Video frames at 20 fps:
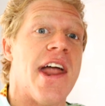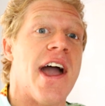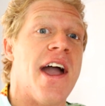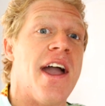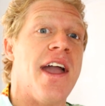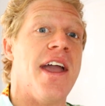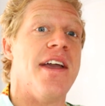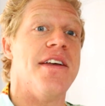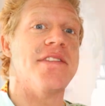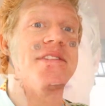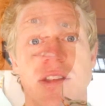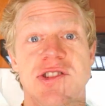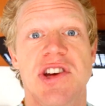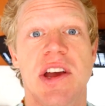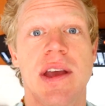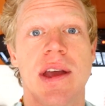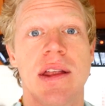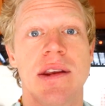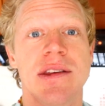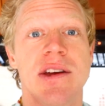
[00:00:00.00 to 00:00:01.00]
nice.
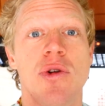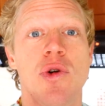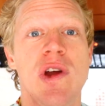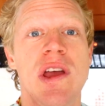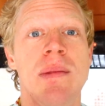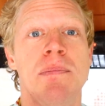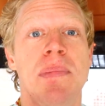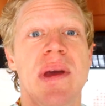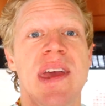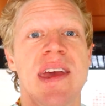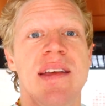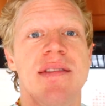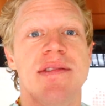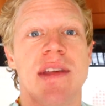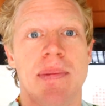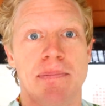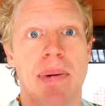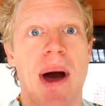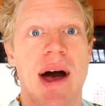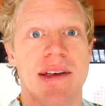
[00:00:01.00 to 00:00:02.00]
Chicken, green beans
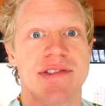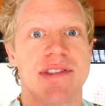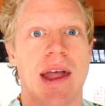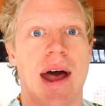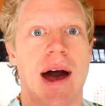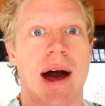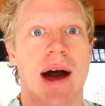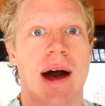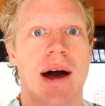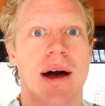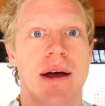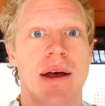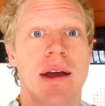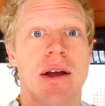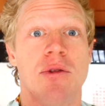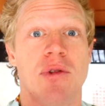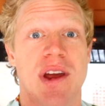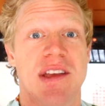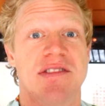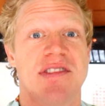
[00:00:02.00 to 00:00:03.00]
and pasta.
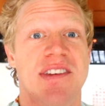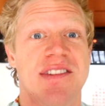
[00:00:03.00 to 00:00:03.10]
Great